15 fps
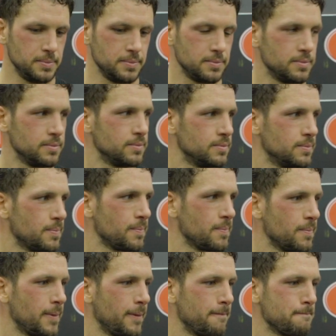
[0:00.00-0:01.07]

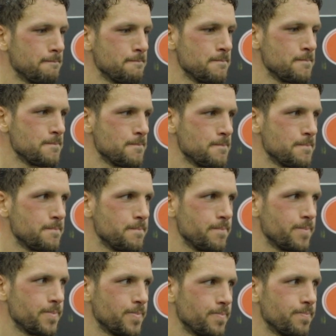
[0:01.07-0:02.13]

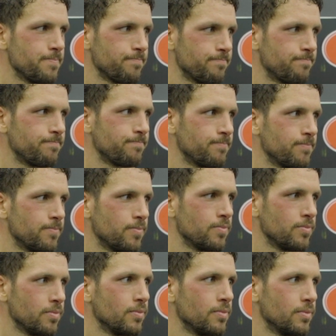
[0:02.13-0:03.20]

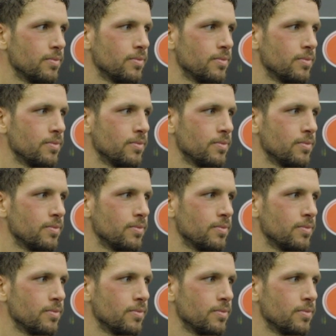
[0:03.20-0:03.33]
This person isn't speaking.